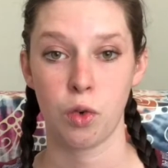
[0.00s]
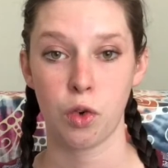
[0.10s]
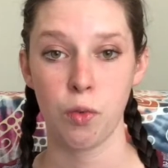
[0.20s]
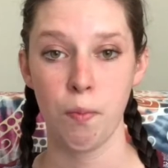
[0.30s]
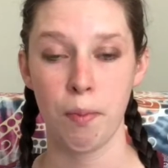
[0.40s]

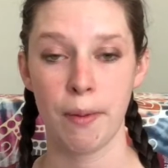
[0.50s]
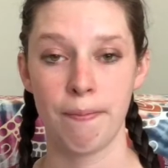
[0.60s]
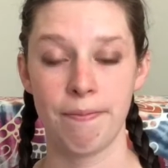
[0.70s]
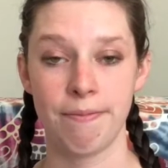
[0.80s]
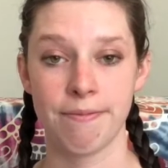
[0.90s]

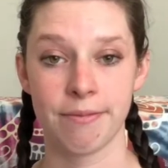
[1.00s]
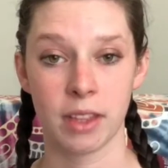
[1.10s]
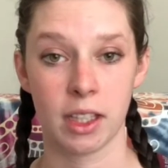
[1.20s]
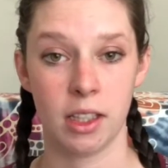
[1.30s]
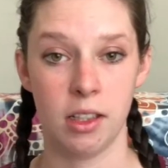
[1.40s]

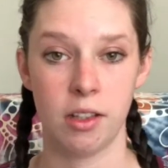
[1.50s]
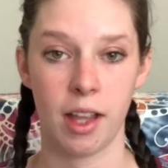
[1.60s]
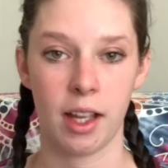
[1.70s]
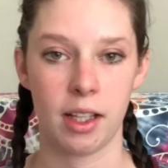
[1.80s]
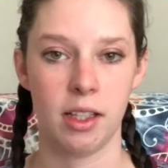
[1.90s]
Can you do
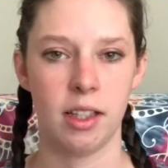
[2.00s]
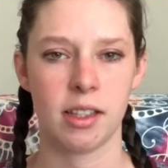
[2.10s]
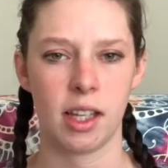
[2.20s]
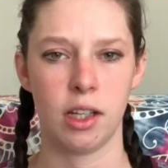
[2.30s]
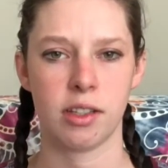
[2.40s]
that? It's
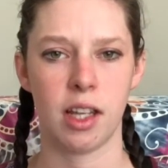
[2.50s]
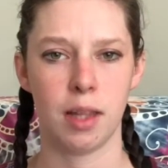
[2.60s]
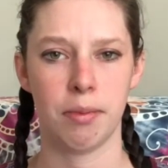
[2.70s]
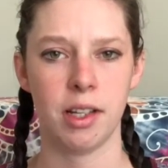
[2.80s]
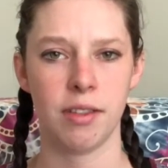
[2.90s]
like you're saying the
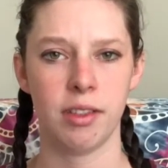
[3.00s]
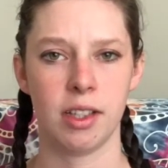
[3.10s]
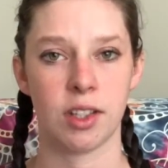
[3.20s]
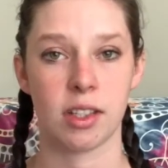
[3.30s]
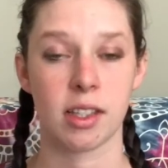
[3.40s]
Pledge of
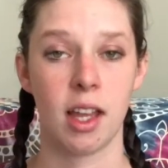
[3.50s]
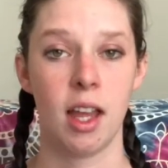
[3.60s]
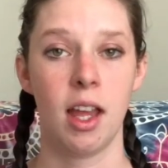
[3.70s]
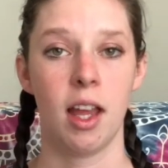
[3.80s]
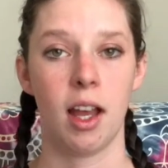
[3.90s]
Allegiance.
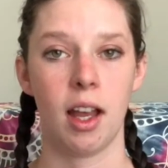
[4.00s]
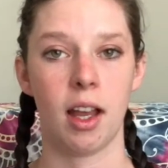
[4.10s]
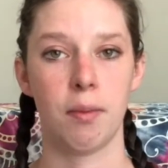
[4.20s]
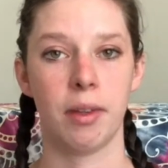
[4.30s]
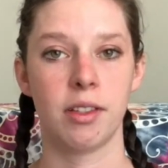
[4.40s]

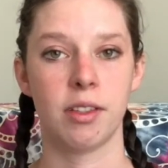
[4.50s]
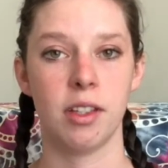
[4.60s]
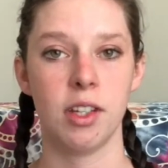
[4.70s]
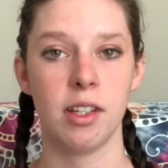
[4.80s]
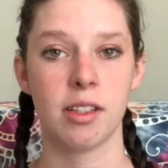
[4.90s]
I pledge
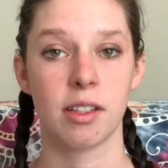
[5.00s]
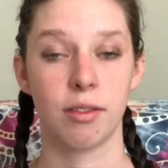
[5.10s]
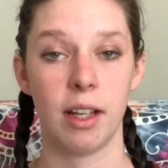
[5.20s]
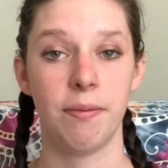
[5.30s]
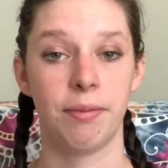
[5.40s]
allegiance,
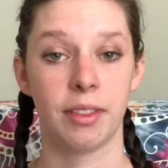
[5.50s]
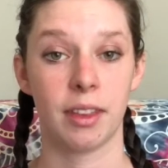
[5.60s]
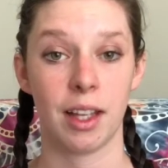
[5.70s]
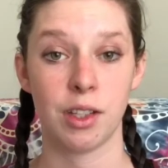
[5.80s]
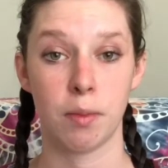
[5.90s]
right?
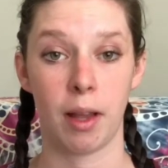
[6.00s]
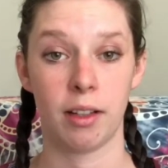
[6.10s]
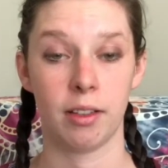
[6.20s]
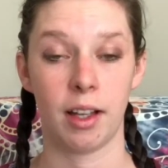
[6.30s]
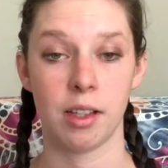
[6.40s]
That's your
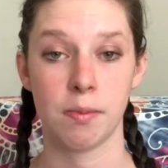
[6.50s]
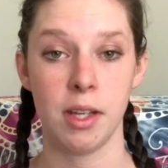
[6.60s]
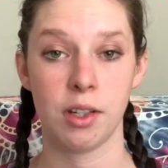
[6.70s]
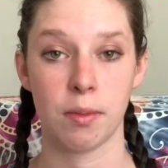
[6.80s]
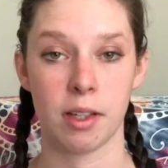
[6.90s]
pectoralis
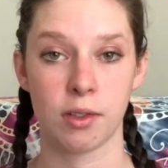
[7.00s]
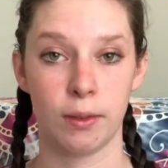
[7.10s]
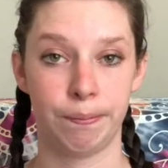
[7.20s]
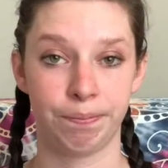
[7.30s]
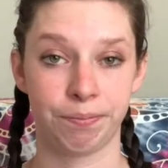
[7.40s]
major
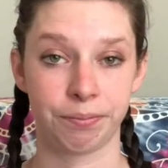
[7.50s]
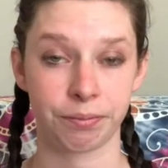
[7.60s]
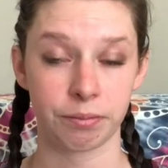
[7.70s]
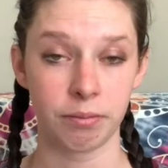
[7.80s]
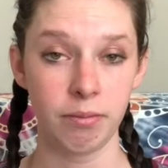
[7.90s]
muscle.
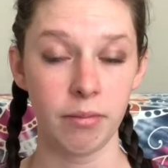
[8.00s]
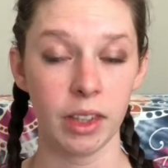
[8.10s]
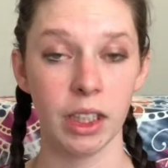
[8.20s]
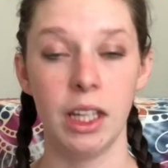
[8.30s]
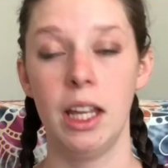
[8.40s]

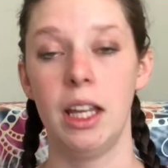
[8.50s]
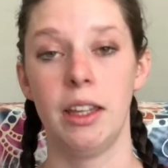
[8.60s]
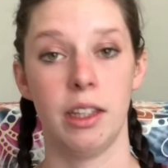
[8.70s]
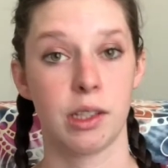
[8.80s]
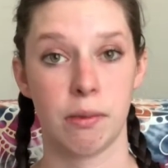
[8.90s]

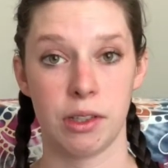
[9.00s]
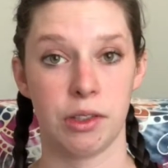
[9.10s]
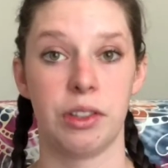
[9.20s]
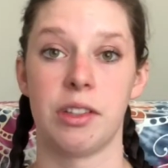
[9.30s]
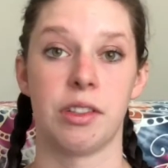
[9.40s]
This muscle
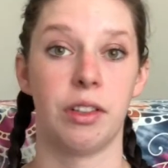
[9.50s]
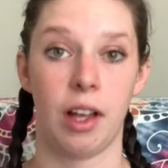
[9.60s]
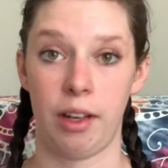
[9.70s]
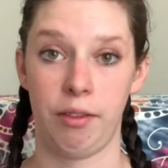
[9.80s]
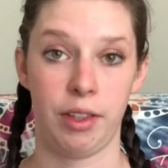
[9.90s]
does a
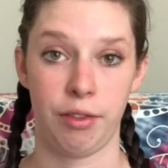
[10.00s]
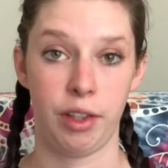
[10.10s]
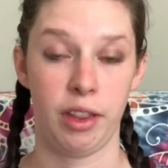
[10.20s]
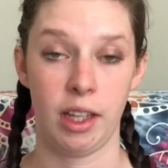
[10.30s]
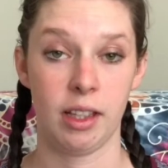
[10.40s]
lot of
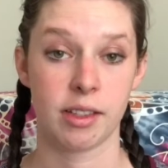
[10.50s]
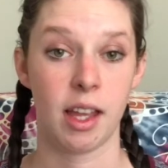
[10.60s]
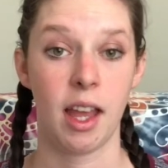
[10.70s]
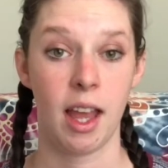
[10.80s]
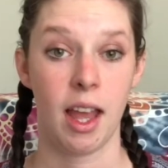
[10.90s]
different things.
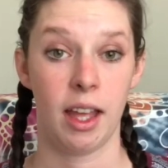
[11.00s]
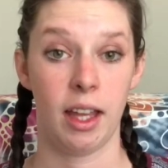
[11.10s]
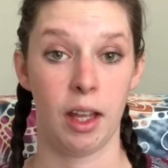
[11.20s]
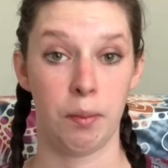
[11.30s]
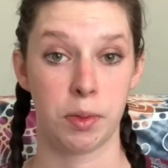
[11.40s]
It
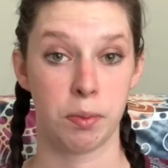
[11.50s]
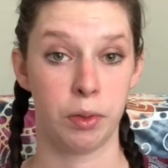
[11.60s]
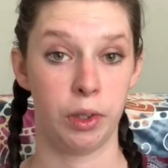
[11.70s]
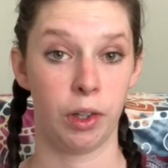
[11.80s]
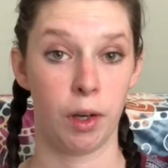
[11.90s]
helps pull
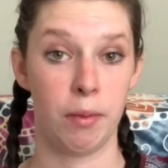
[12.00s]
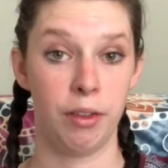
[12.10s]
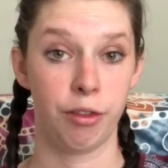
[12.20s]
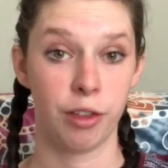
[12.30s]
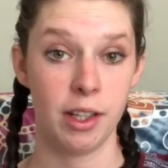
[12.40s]
your arm in
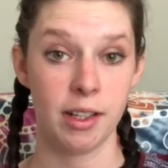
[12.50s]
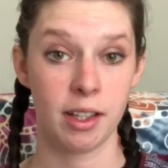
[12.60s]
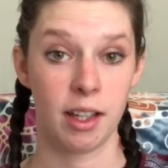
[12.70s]
front.